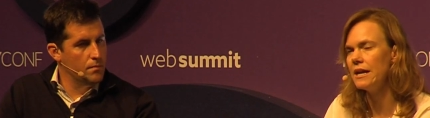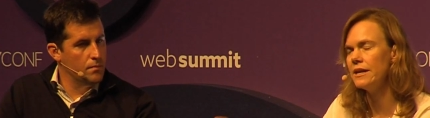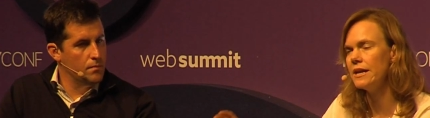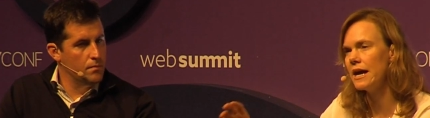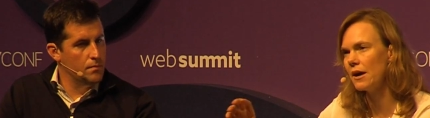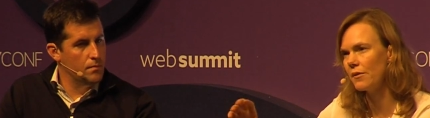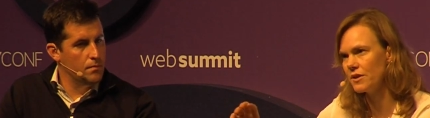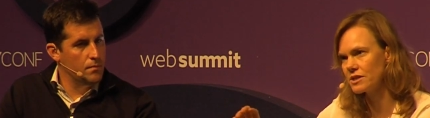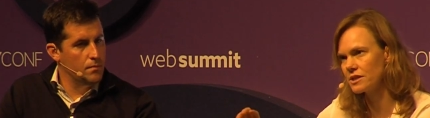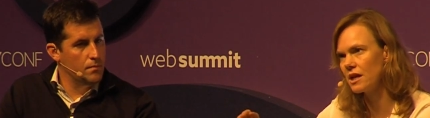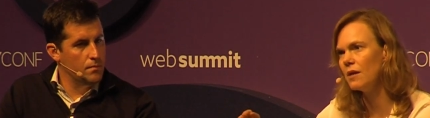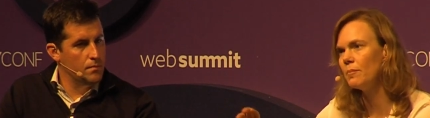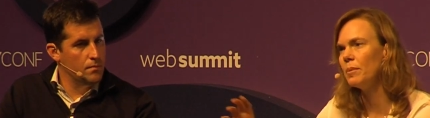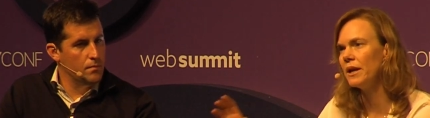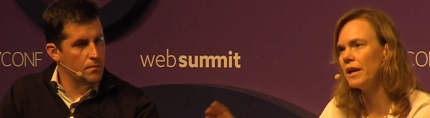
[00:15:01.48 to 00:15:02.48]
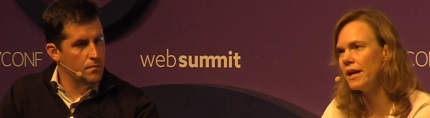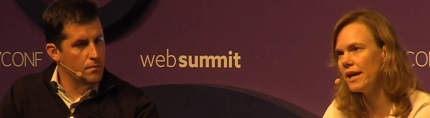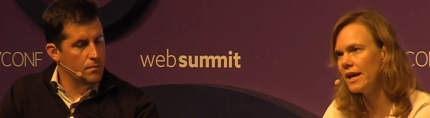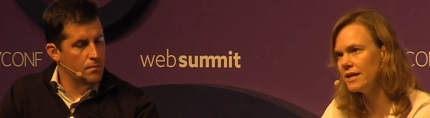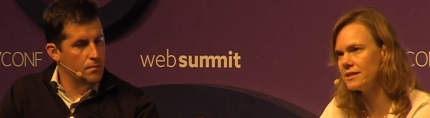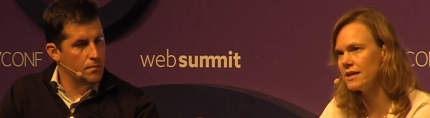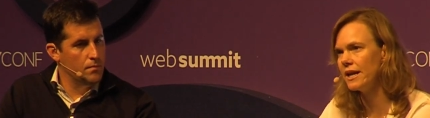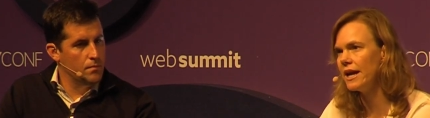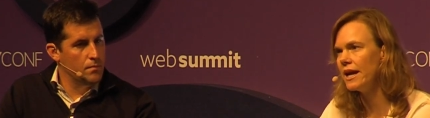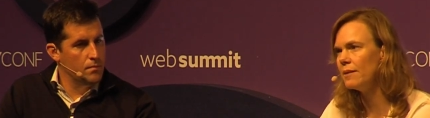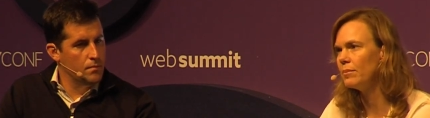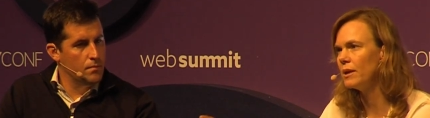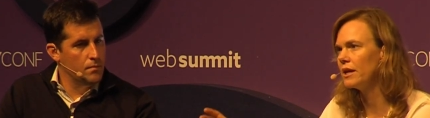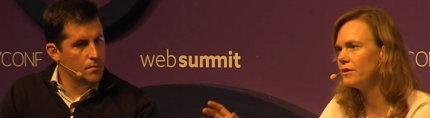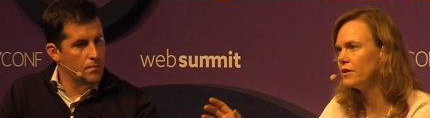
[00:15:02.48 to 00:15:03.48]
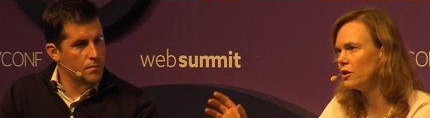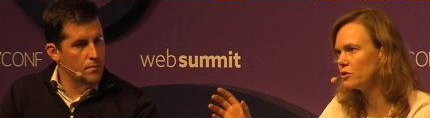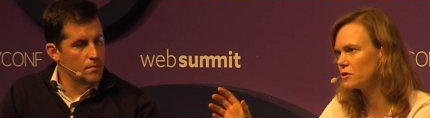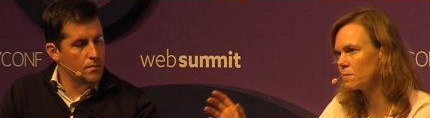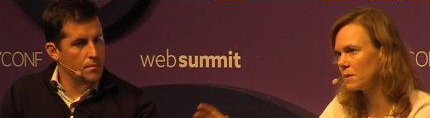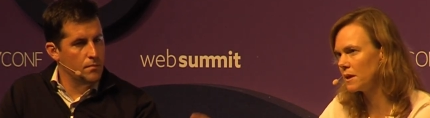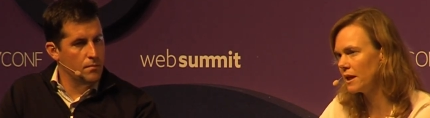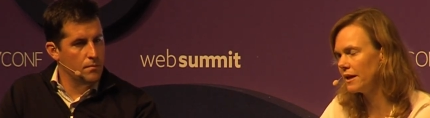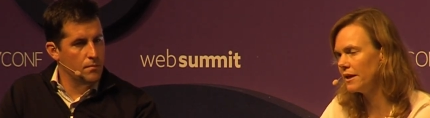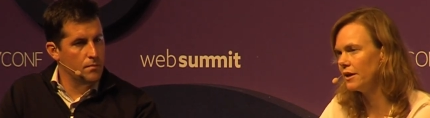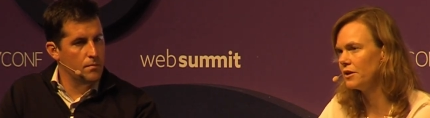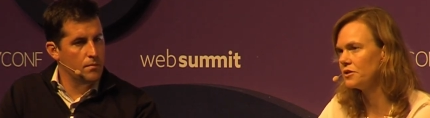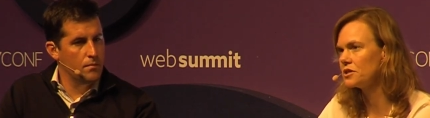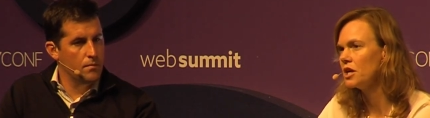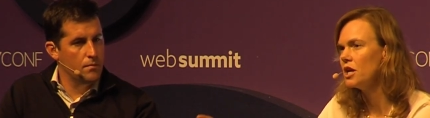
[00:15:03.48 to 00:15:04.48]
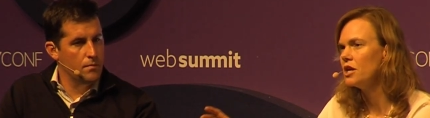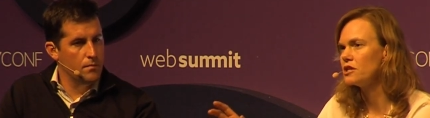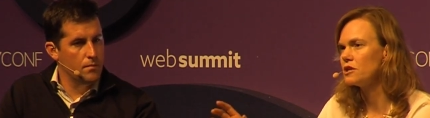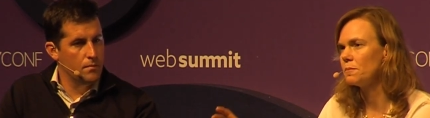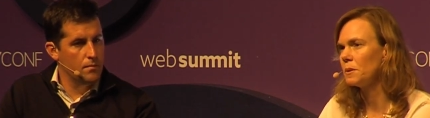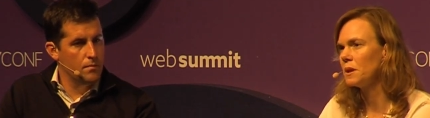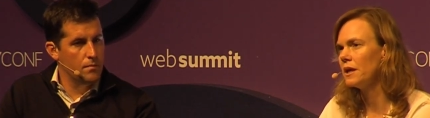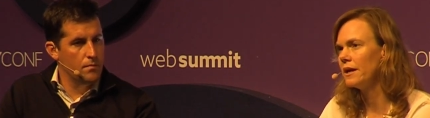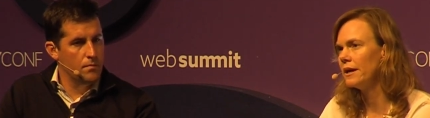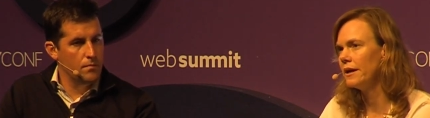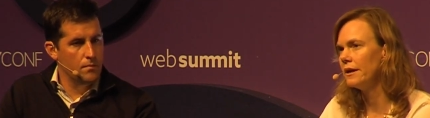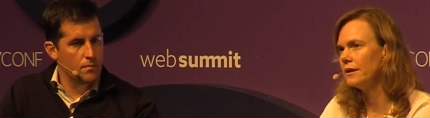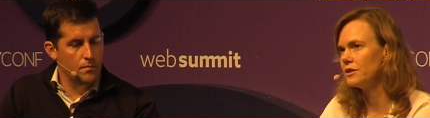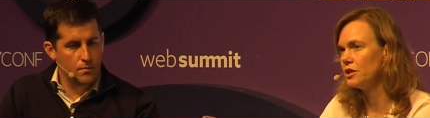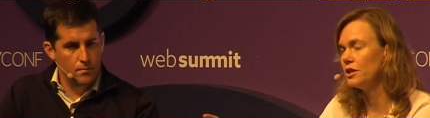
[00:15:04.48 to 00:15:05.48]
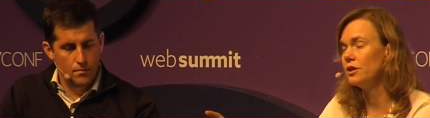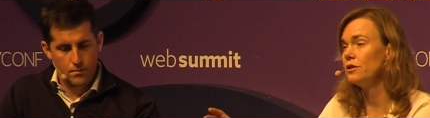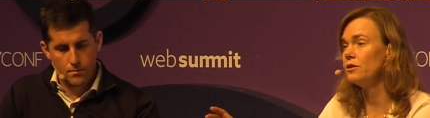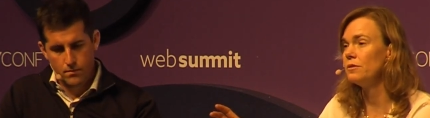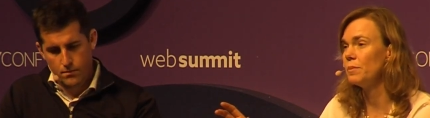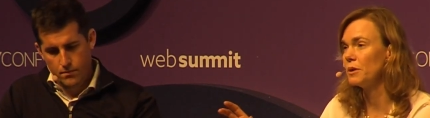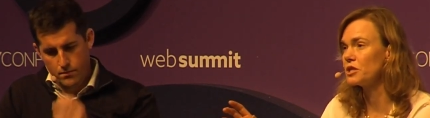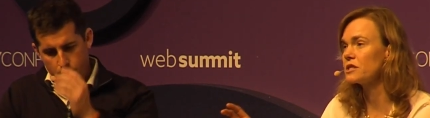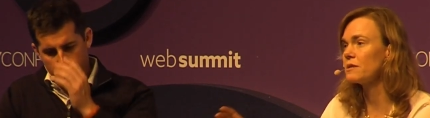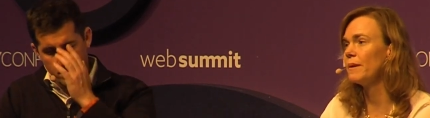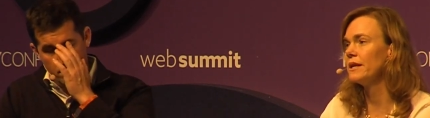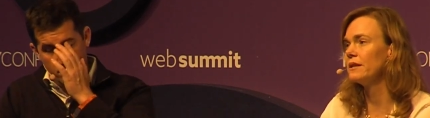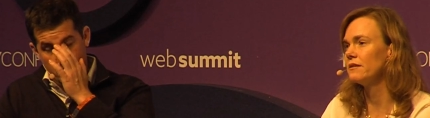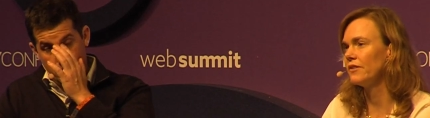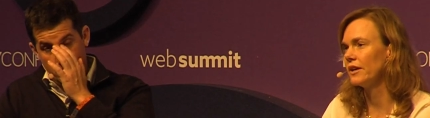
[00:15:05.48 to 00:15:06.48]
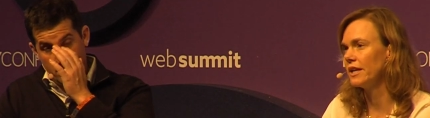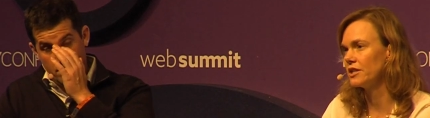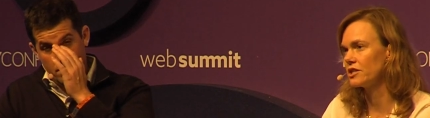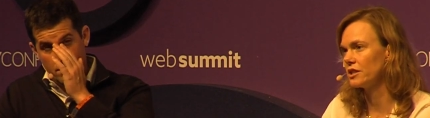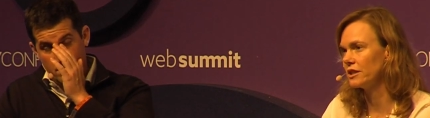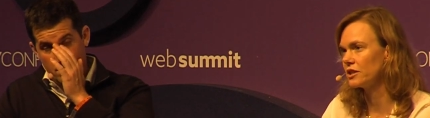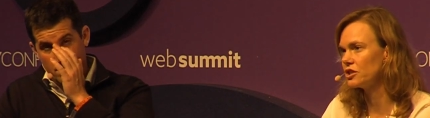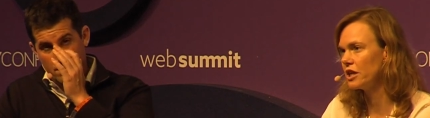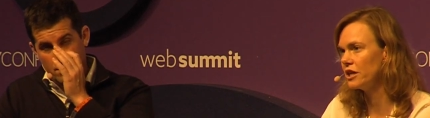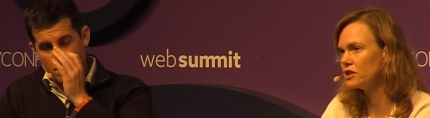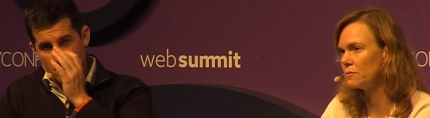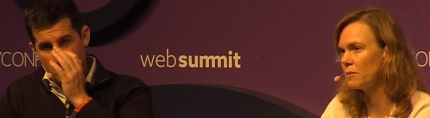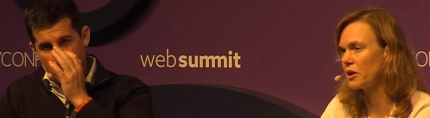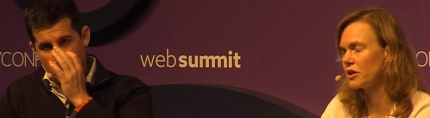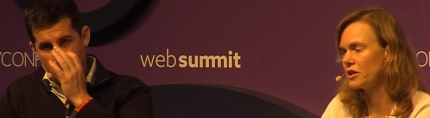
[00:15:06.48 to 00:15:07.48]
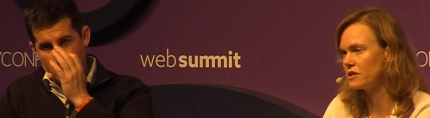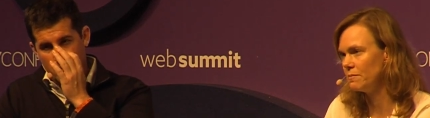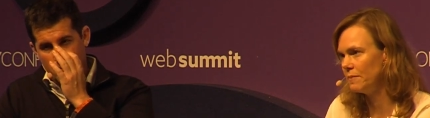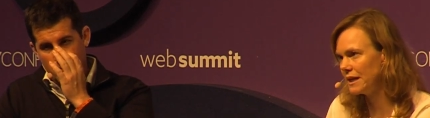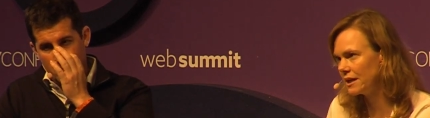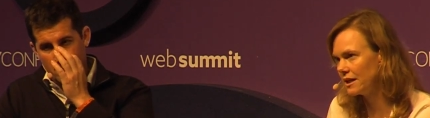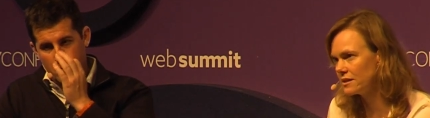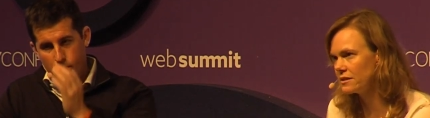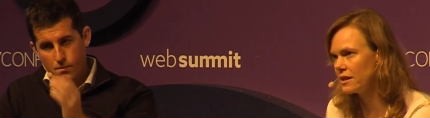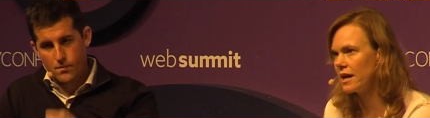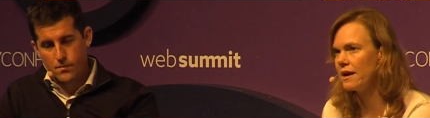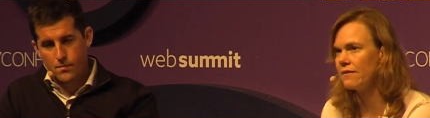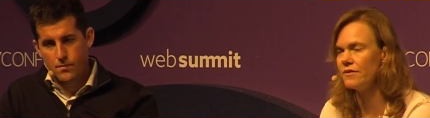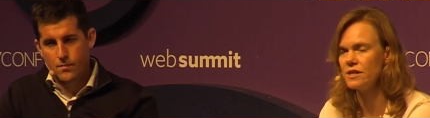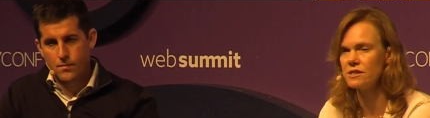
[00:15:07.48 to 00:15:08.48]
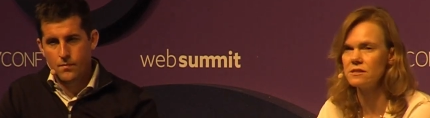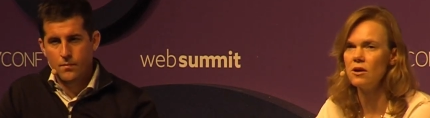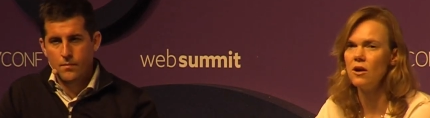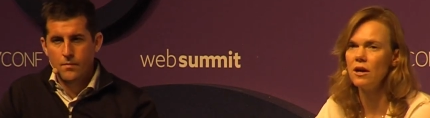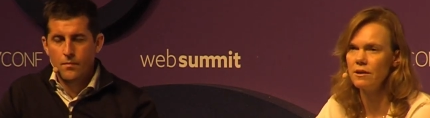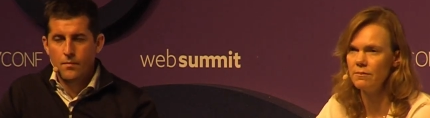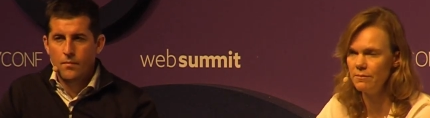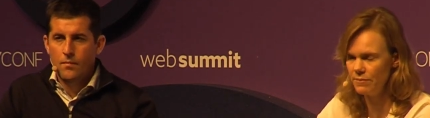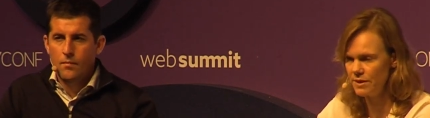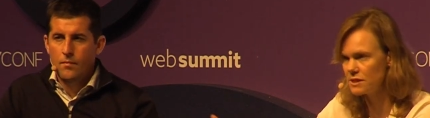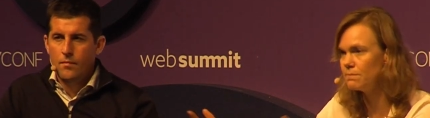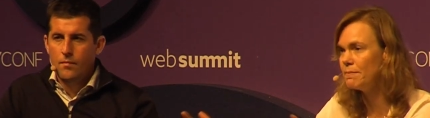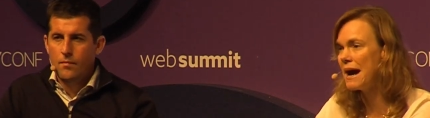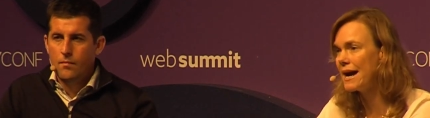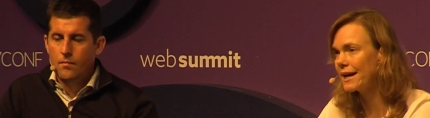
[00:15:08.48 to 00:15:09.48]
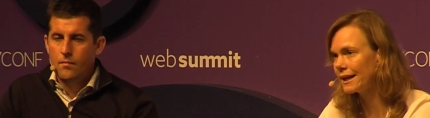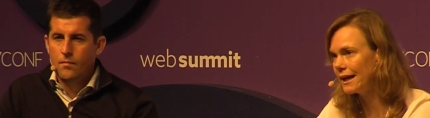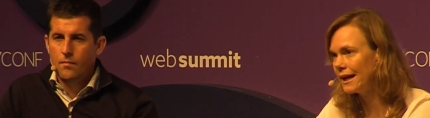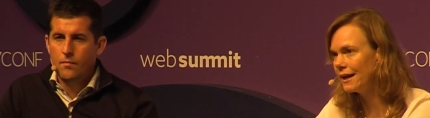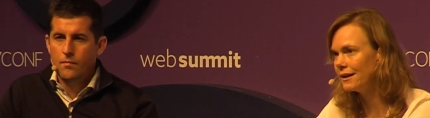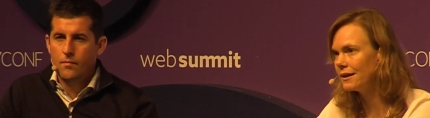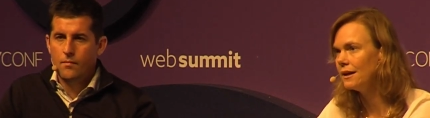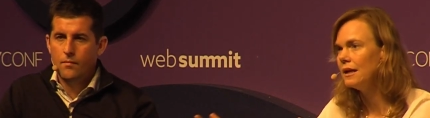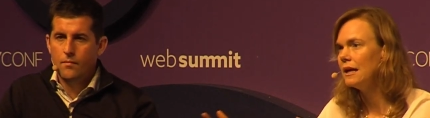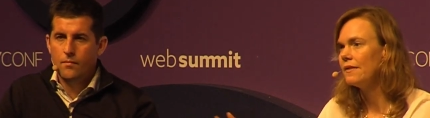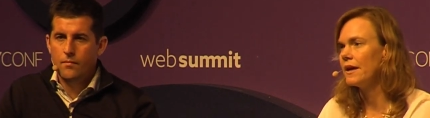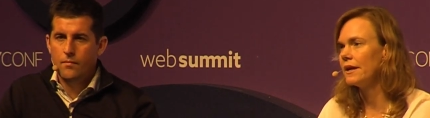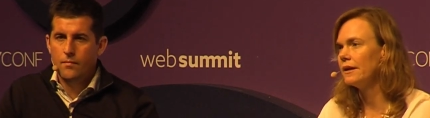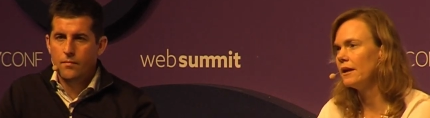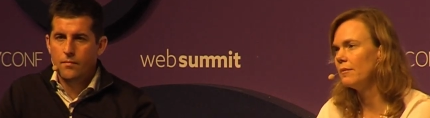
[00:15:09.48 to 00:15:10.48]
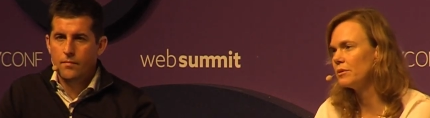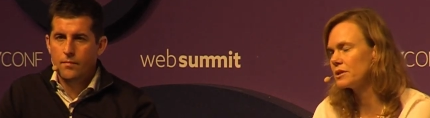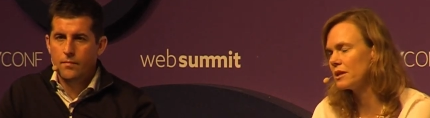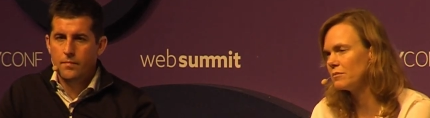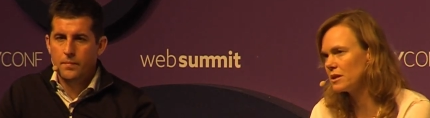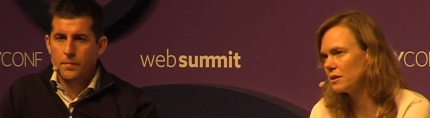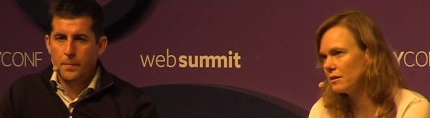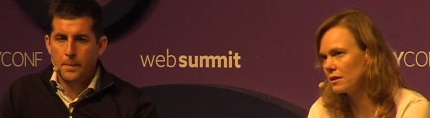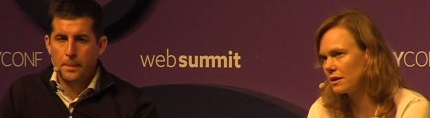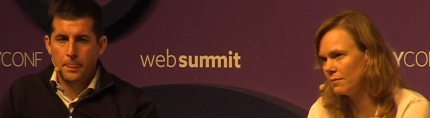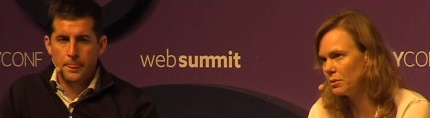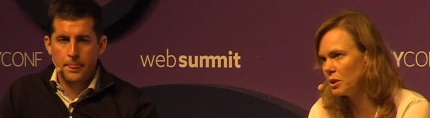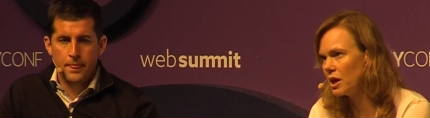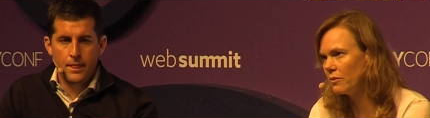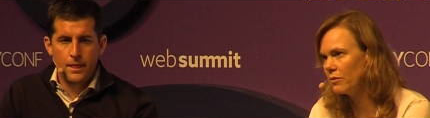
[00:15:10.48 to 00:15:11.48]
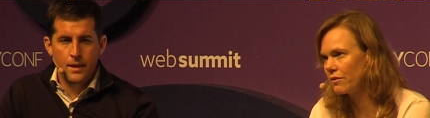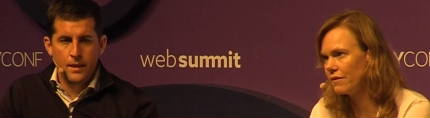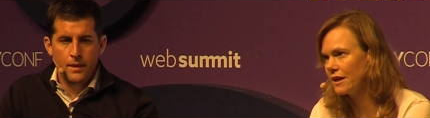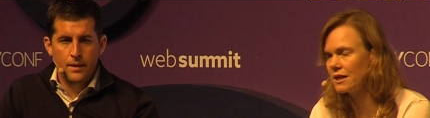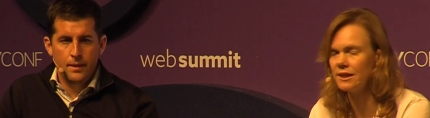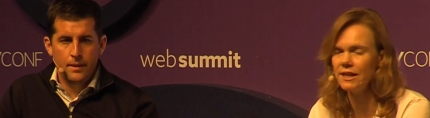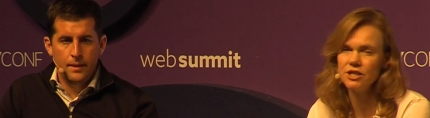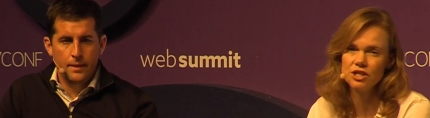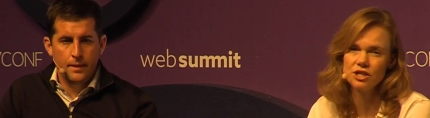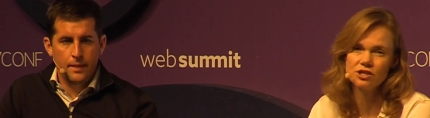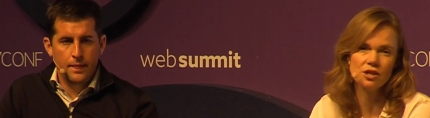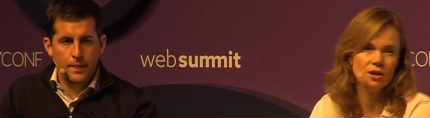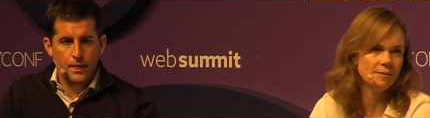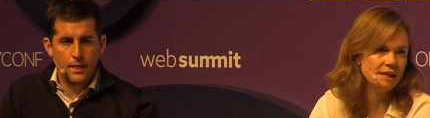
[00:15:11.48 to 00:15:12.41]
Speaker 1: and now this company is enabling those players to play to participate in the financial exchange markets because they have this auto, this back end that enables them to comply with regulation. So I